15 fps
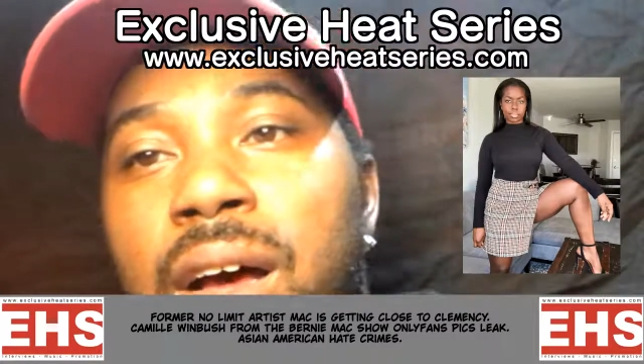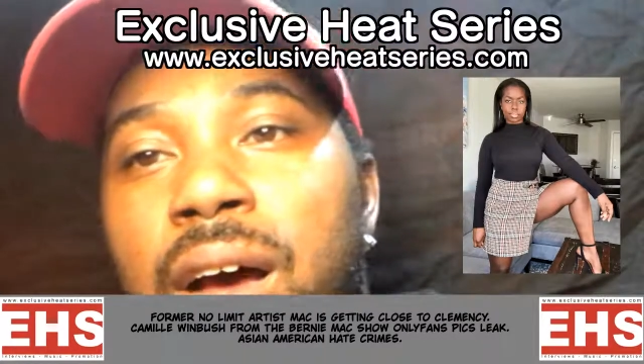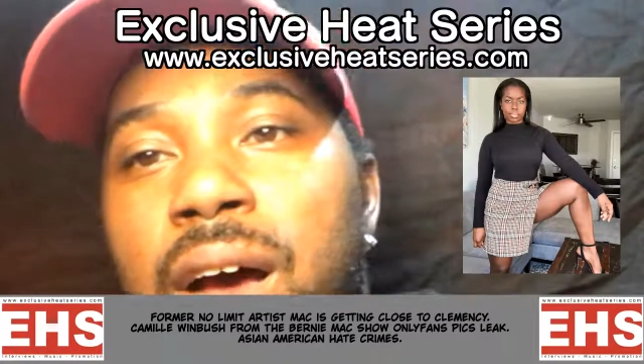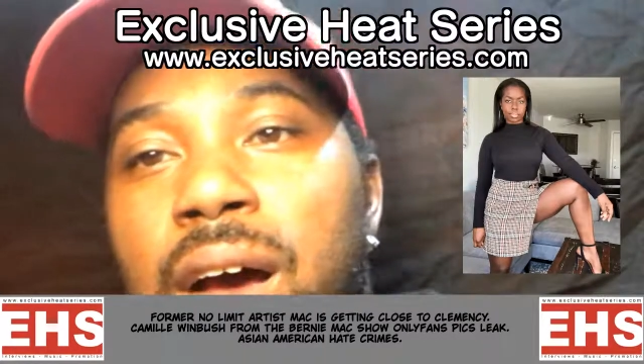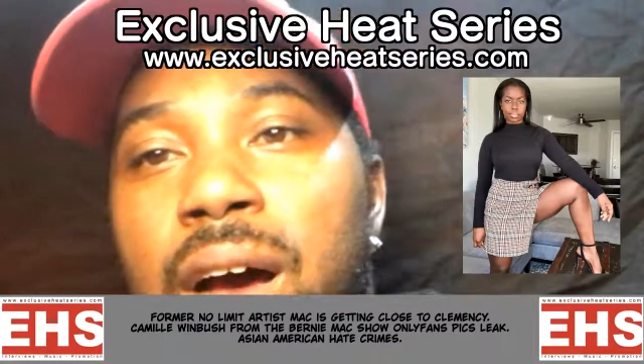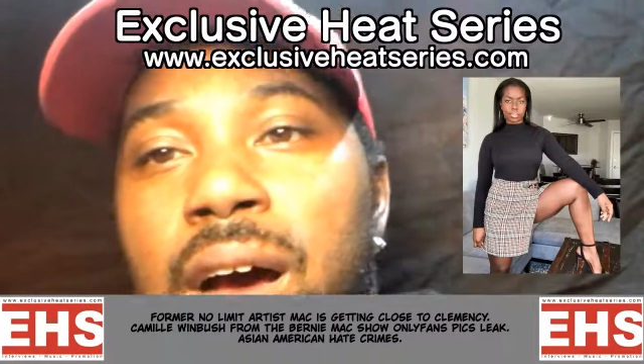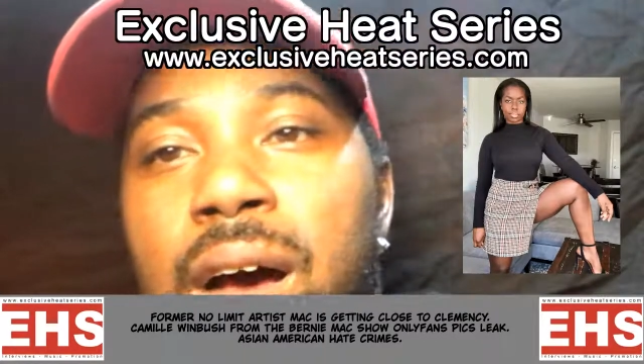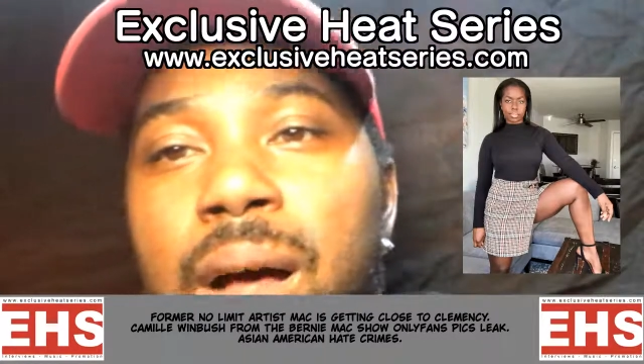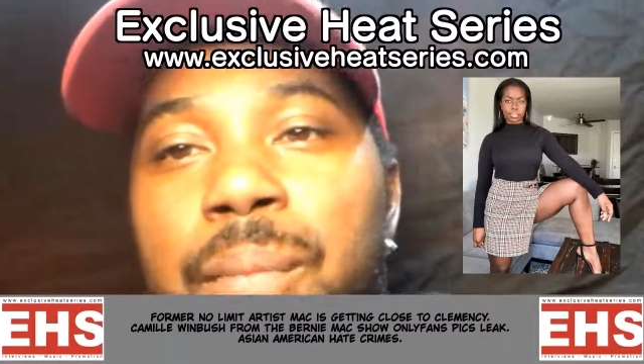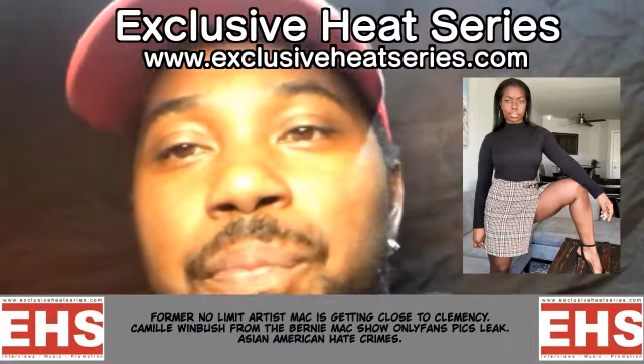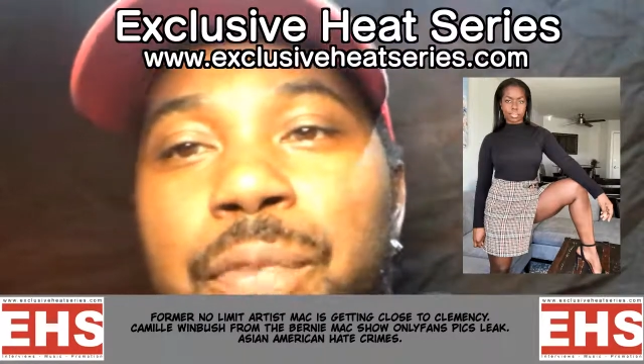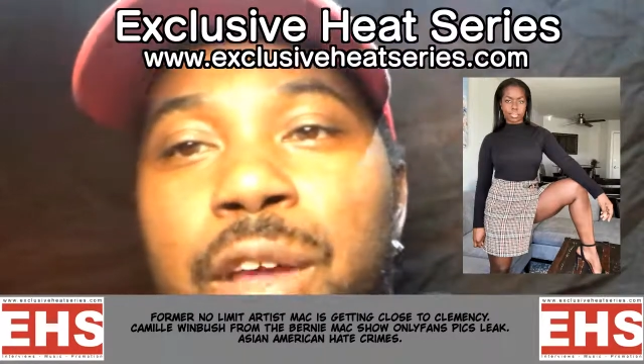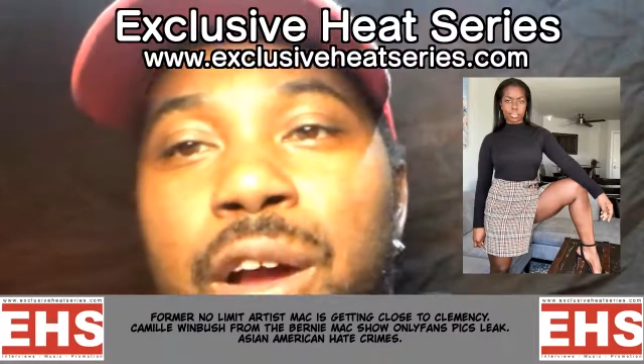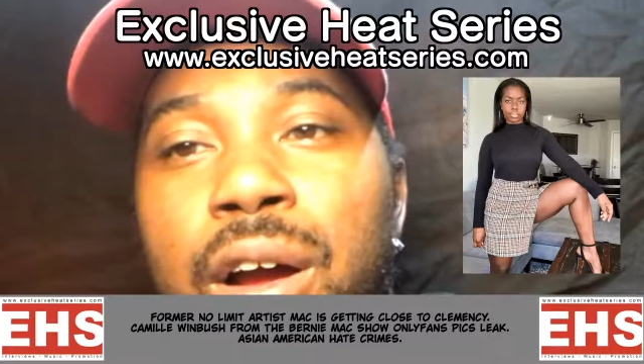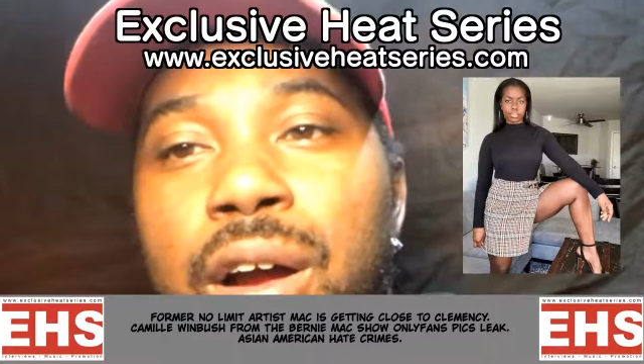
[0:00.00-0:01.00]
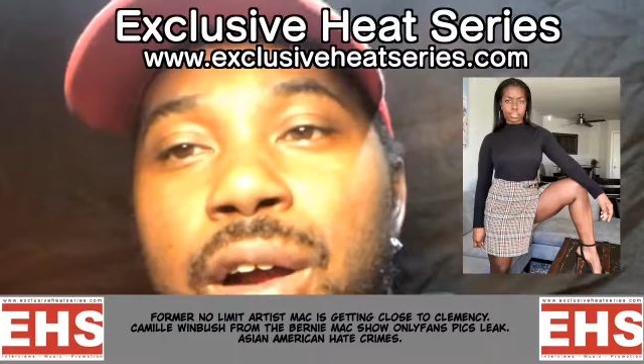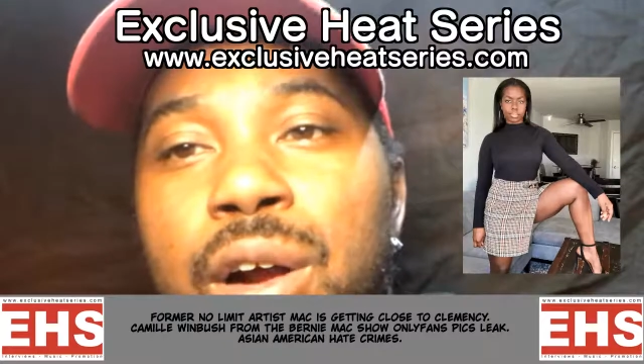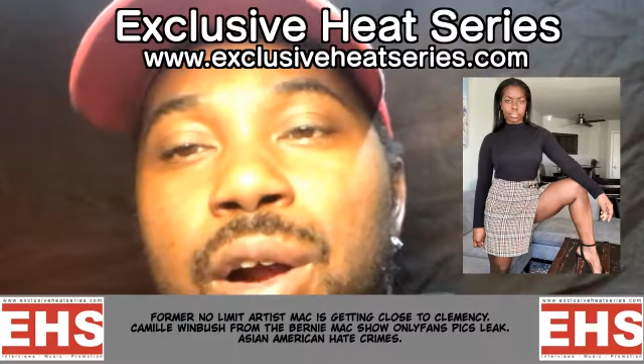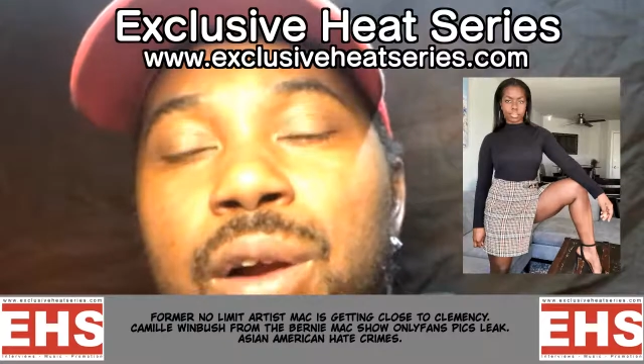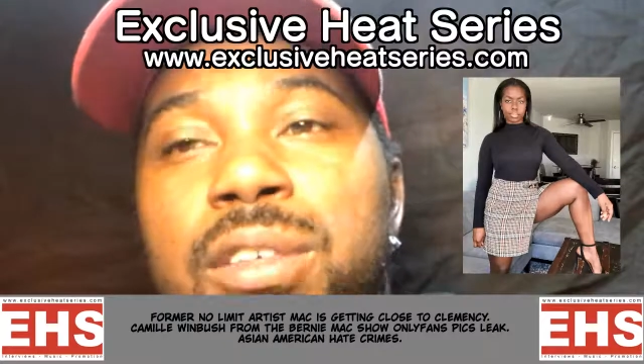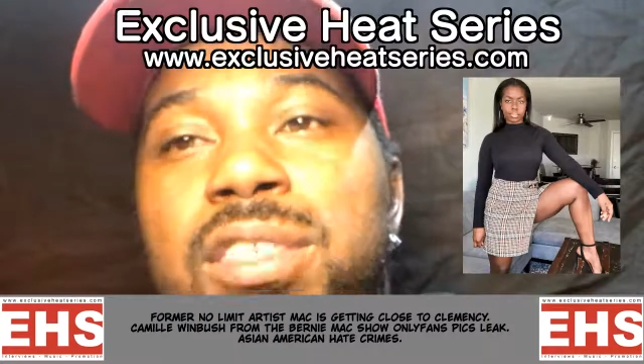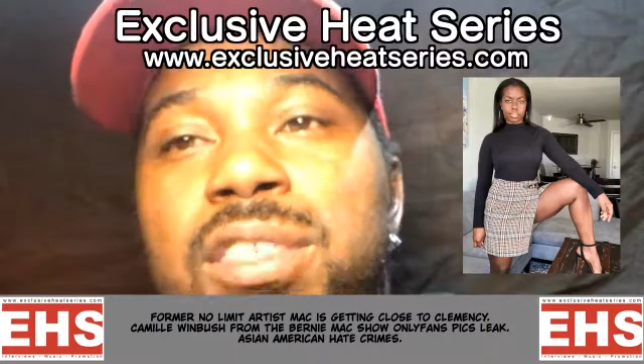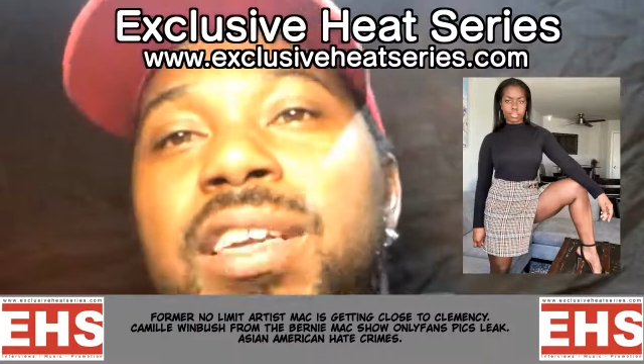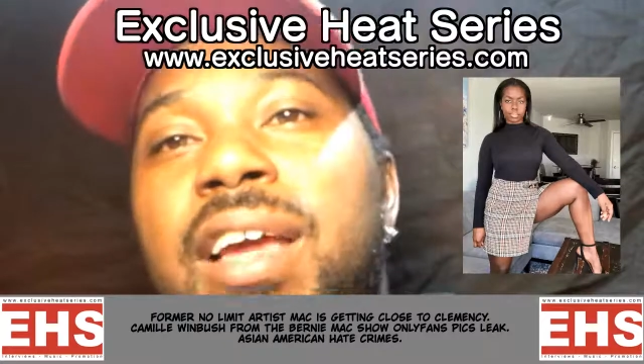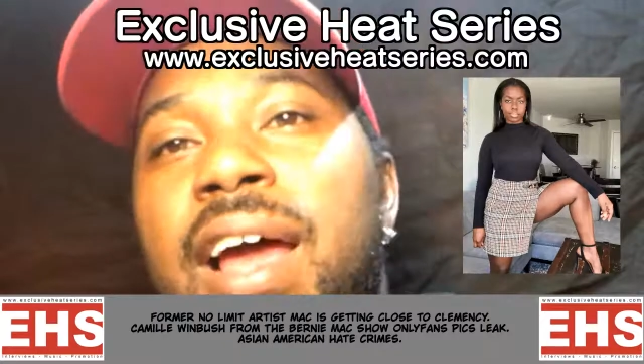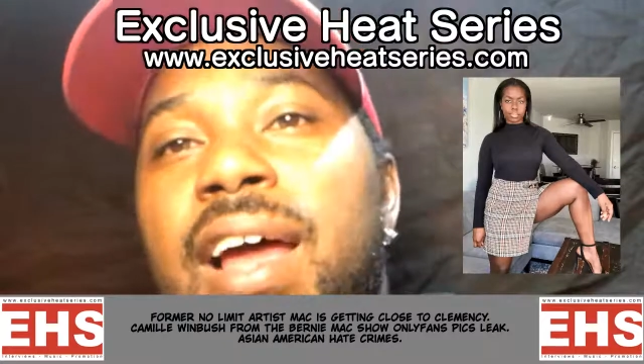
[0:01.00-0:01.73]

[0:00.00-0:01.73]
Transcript: Her she